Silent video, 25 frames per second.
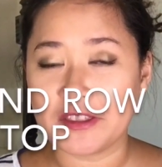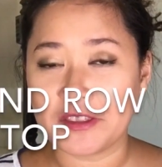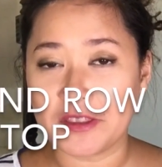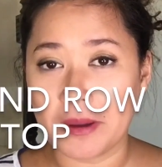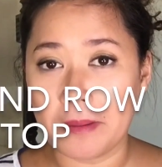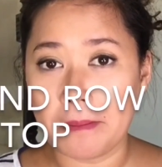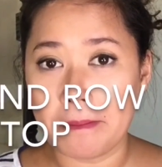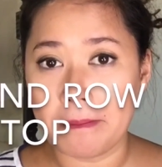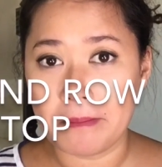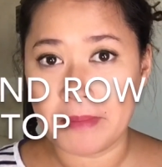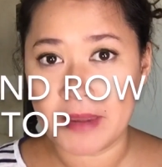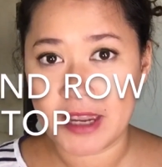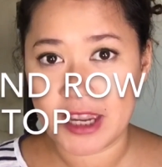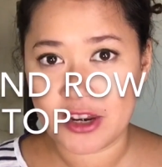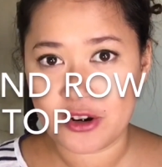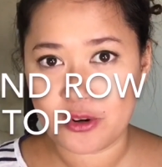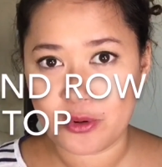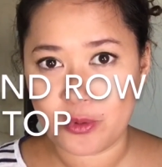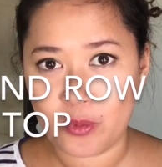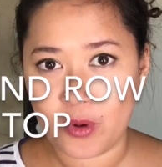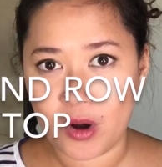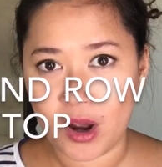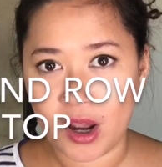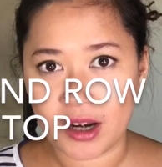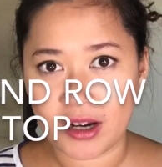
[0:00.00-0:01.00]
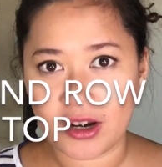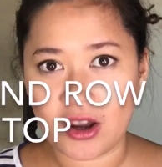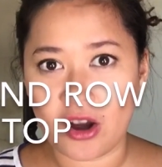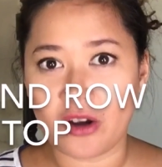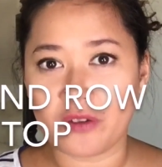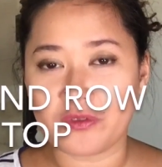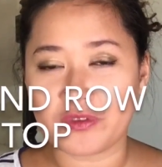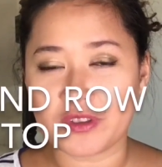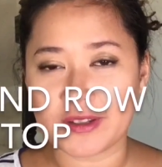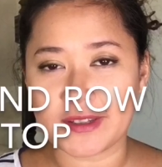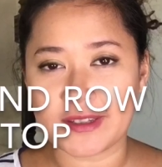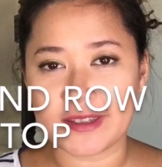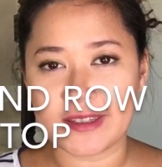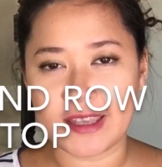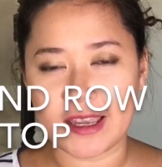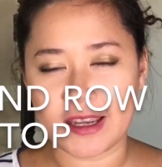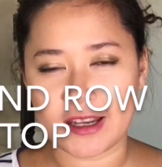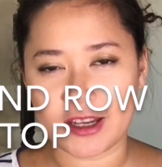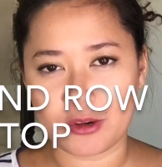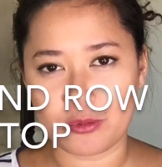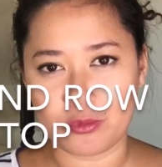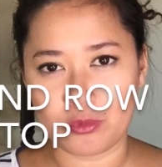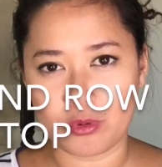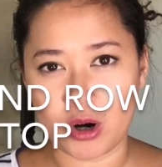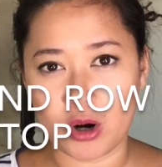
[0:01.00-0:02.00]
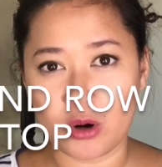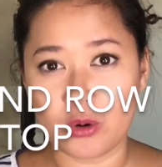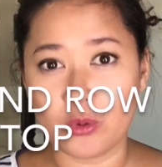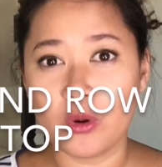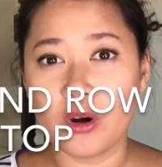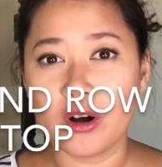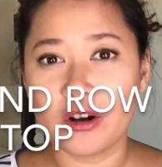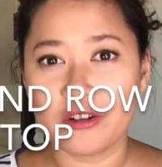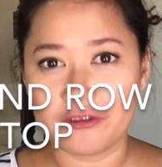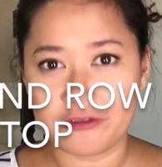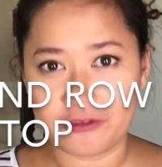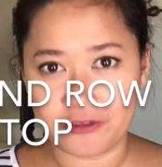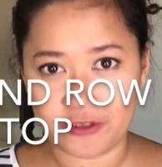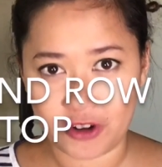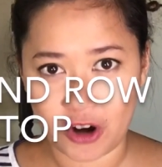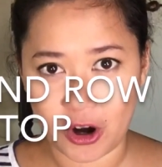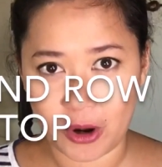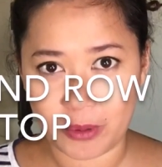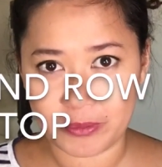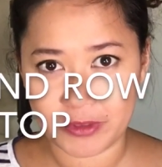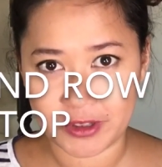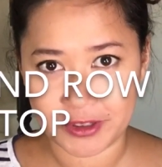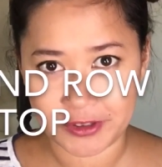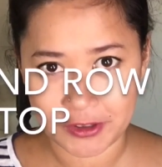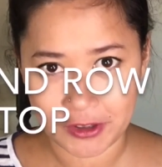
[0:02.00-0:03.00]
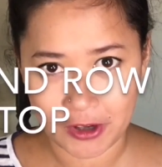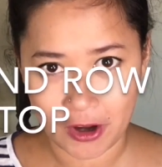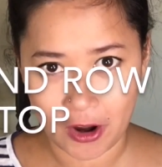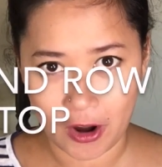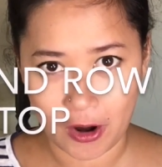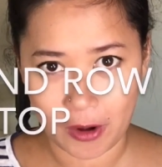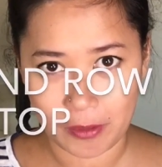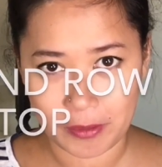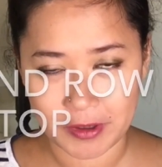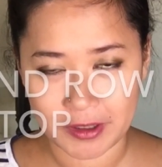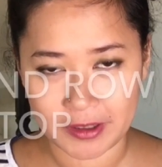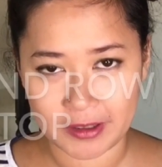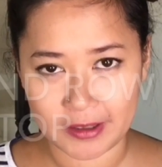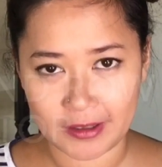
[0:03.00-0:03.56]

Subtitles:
the middle one of the second row from the top.